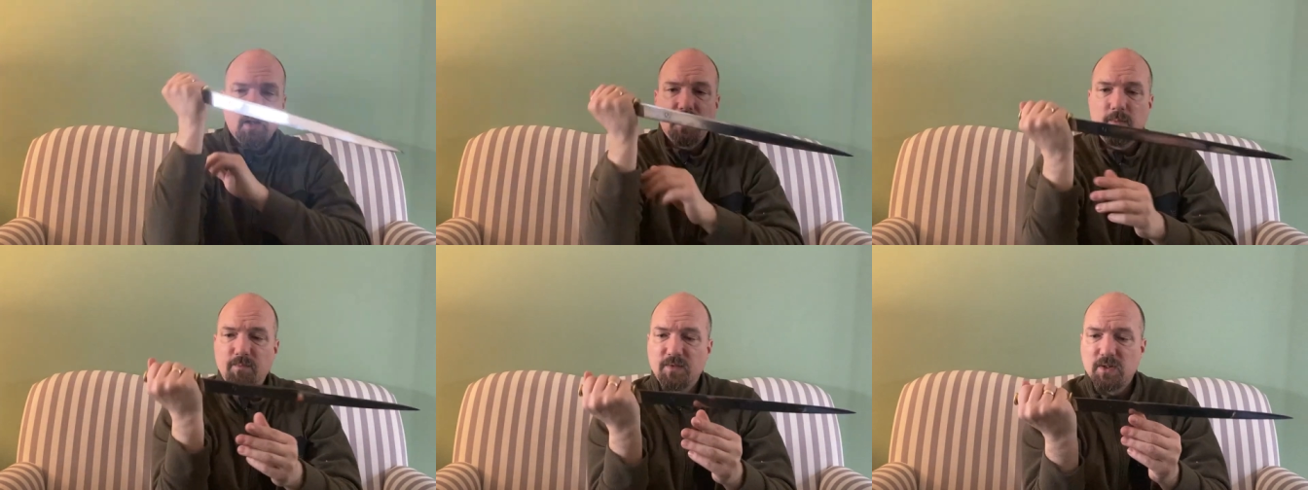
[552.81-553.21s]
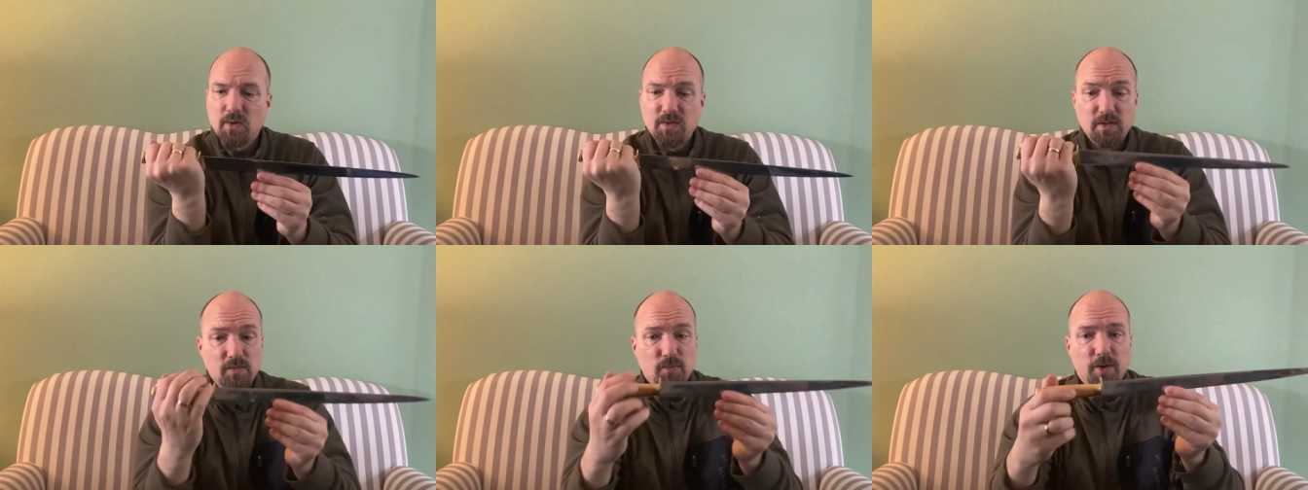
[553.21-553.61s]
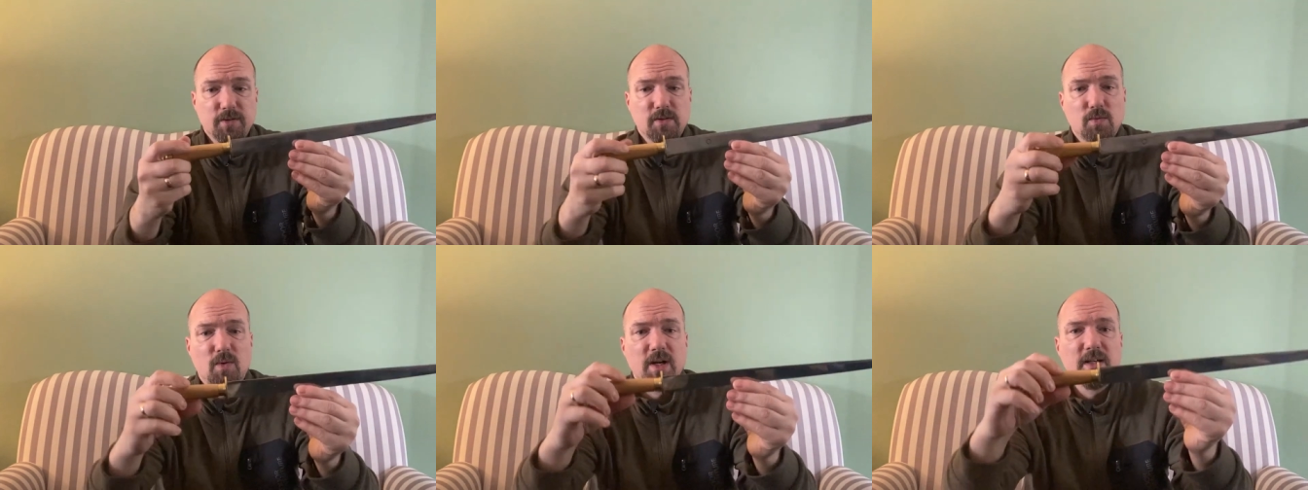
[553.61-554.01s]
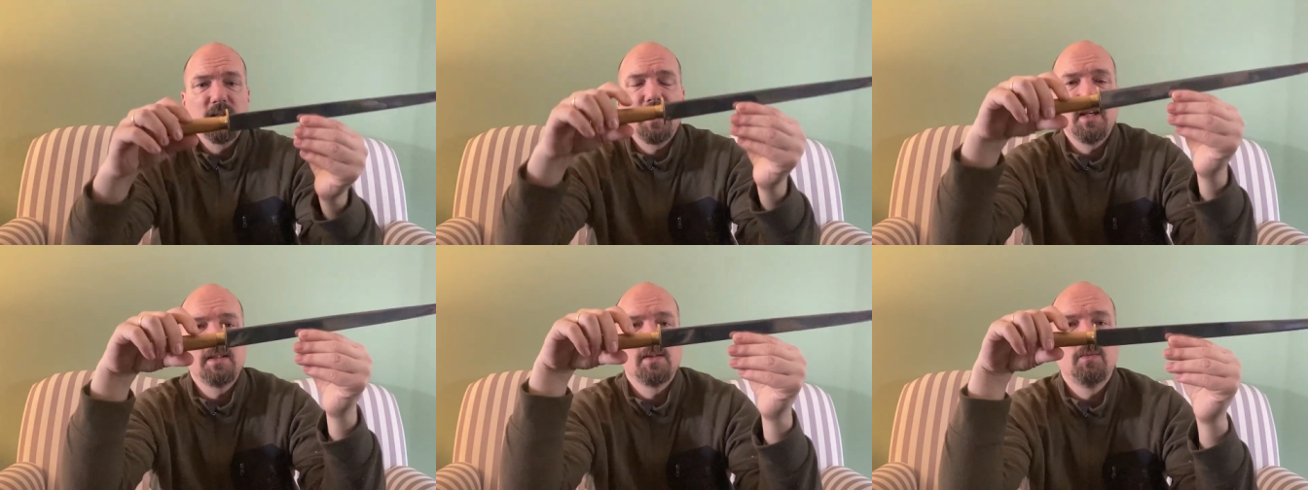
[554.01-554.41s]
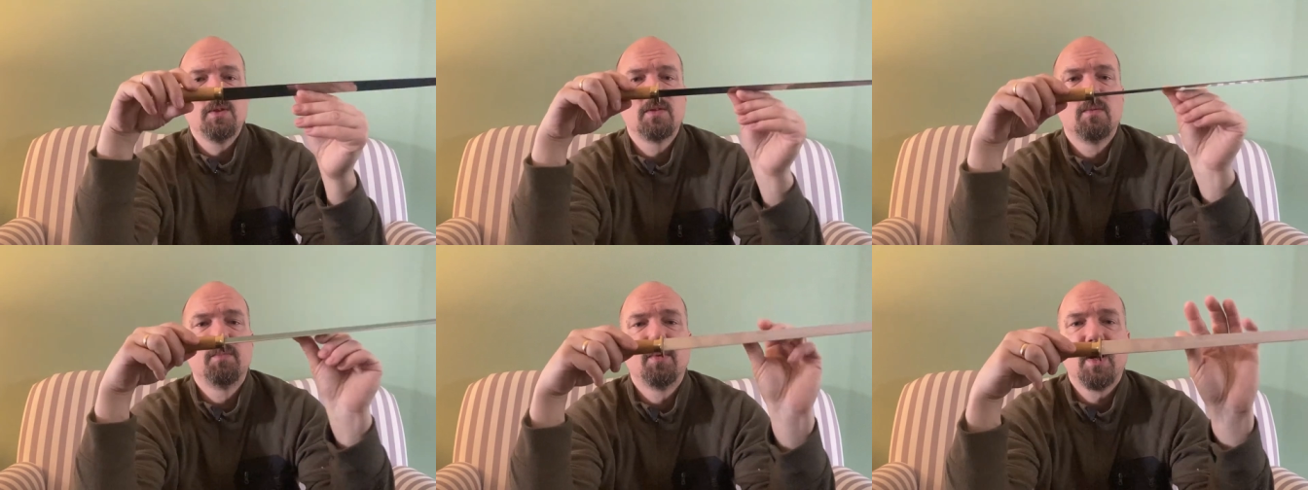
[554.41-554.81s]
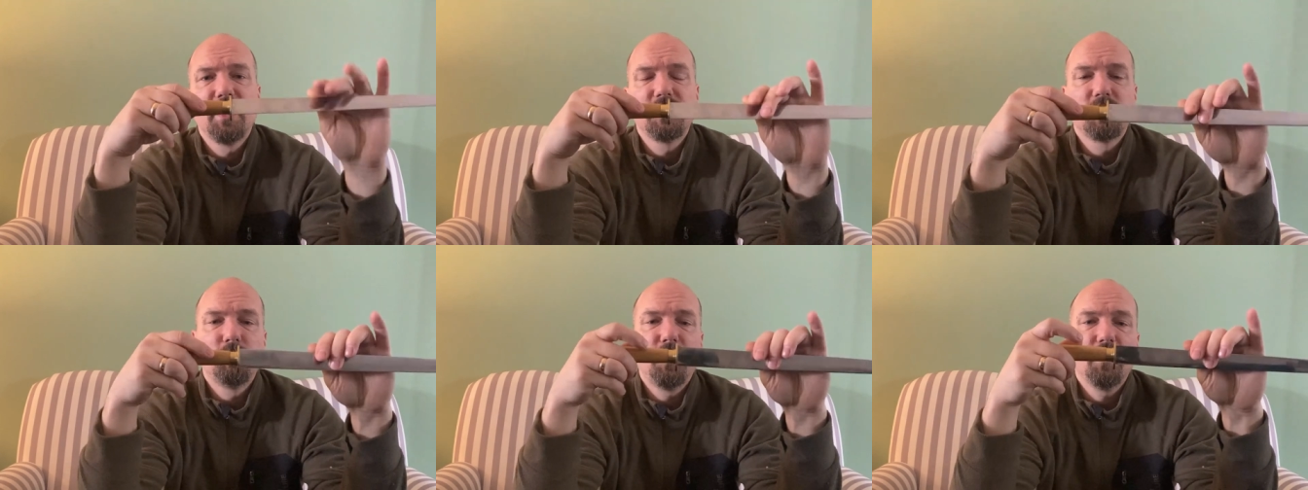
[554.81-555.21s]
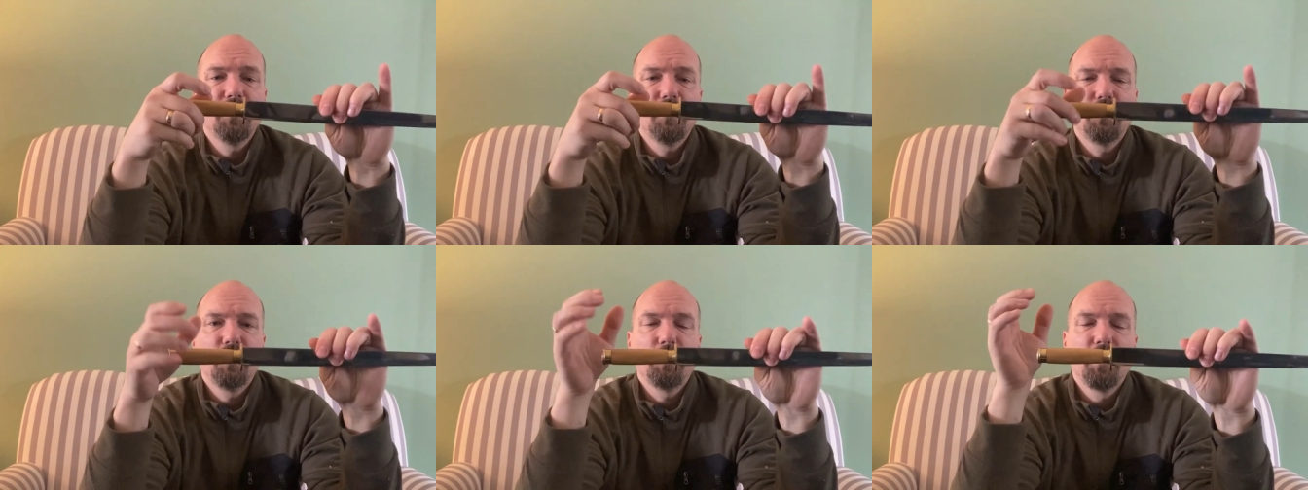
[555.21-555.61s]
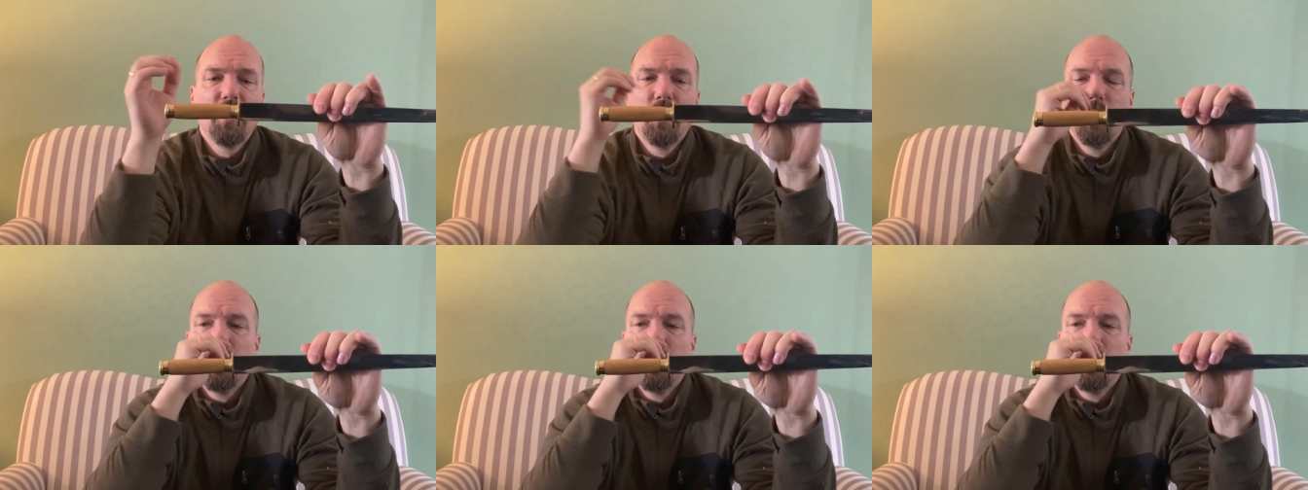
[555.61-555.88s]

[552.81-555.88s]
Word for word: Um, so this works quite nice. I was surprised about the grip.